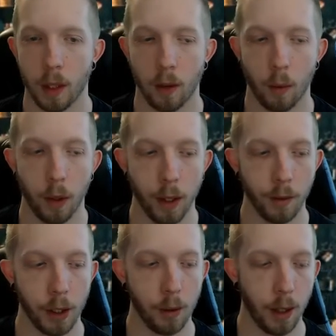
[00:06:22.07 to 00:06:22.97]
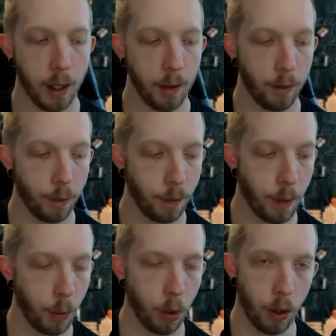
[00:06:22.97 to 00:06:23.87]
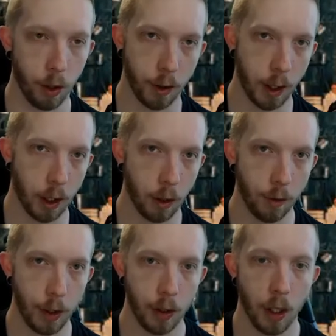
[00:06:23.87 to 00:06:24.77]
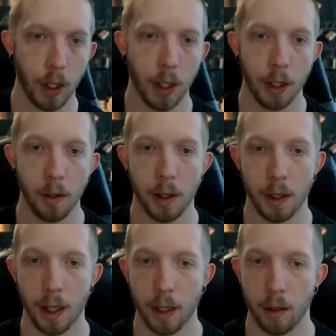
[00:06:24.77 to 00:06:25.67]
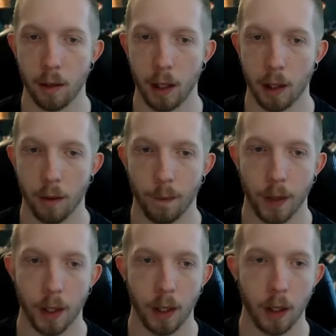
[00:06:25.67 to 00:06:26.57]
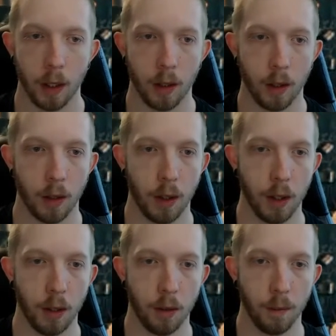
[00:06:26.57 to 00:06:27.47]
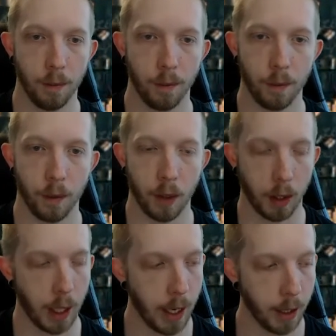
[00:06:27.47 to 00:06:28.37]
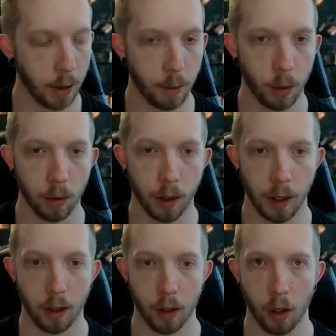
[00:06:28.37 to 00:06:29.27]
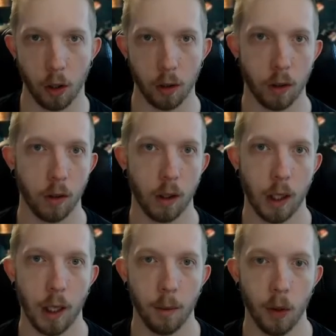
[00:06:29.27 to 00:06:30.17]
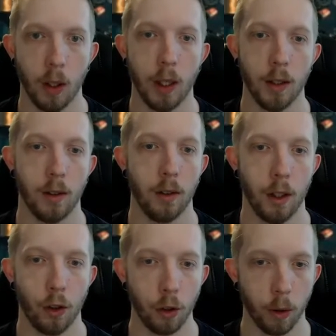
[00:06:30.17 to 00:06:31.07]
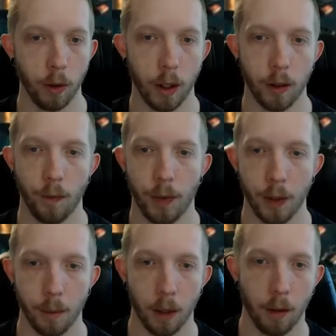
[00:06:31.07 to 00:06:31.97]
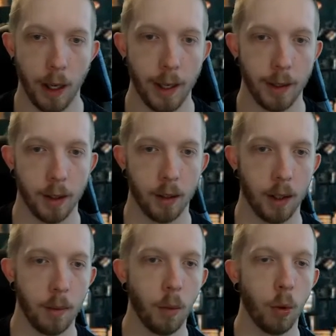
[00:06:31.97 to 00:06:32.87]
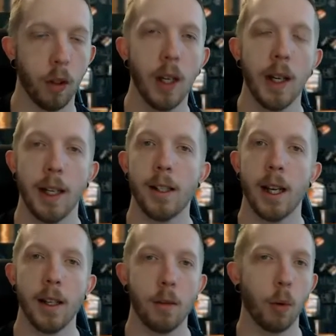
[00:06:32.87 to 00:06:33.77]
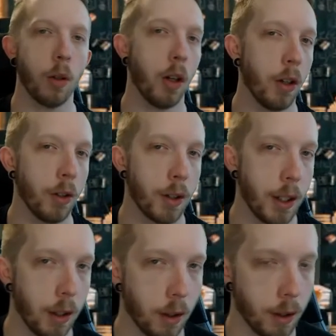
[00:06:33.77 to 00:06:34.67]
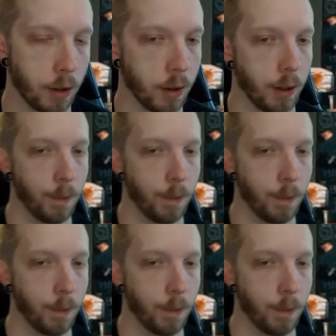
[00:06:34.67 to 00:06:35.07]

whenever you have more earthy coffees, you can taste like the caramel, like a dark caramelized like sugar in it, and the molasses, like more. It tastes more earthy, honestly.